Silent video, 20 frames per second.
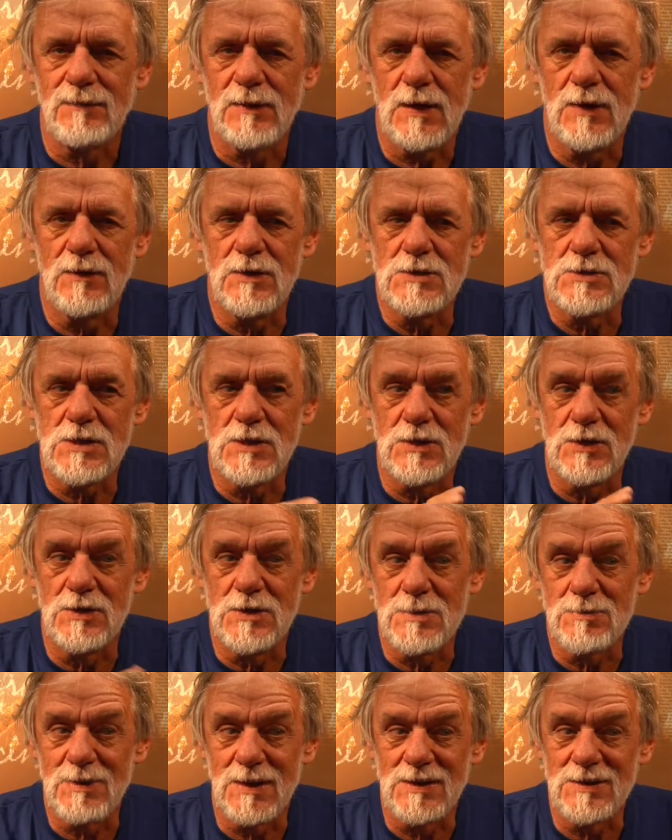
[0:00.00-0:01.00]
you know, he should
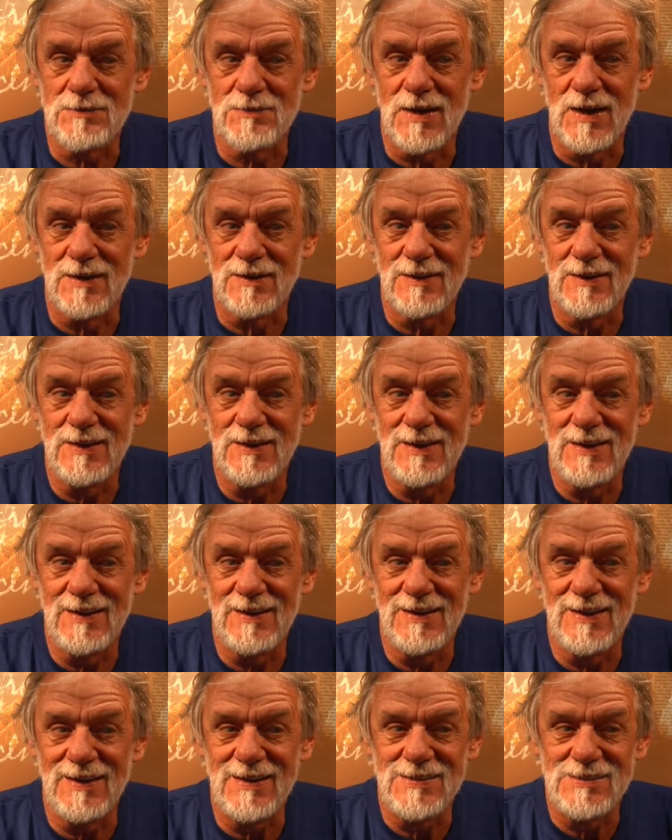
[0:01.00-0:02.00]
learn to play the
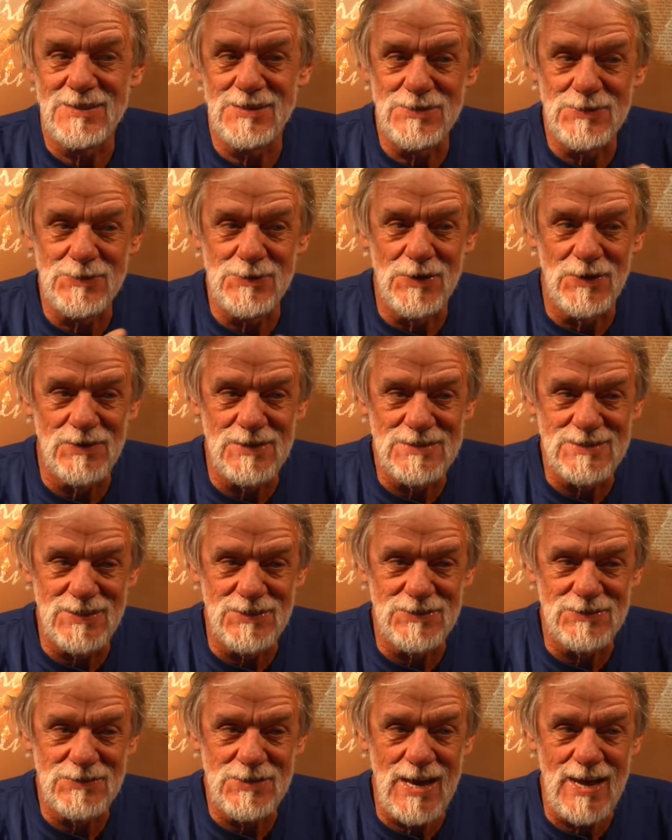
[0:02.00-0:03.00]
violin and he should do all these
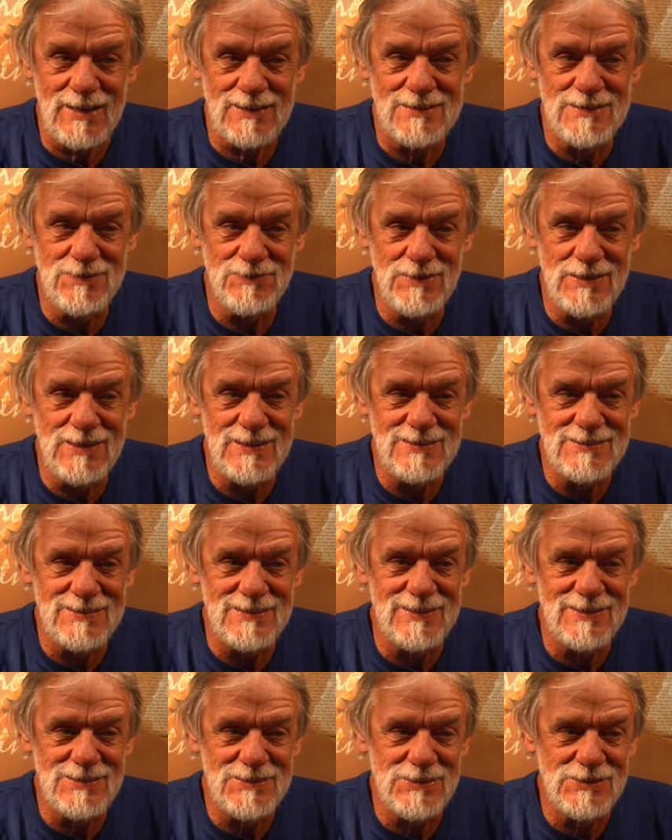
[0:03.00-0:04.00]
other activities
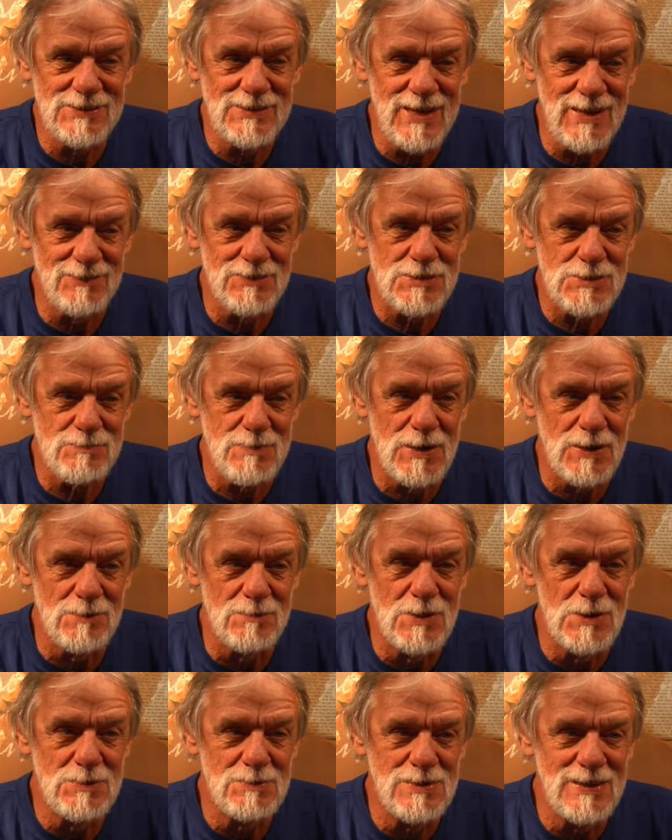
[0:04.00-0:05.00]
that he shouldn't have a spare
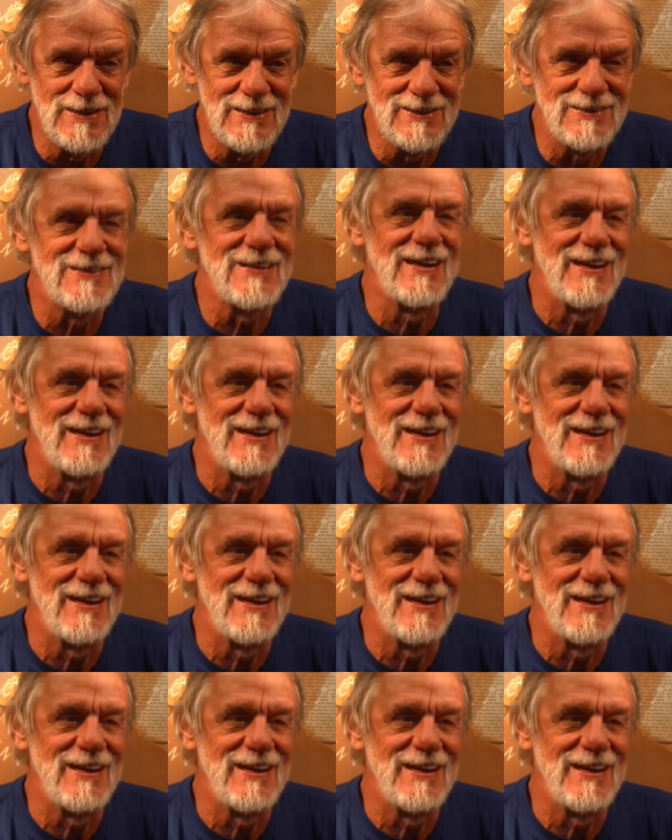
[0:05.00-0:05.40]
moment,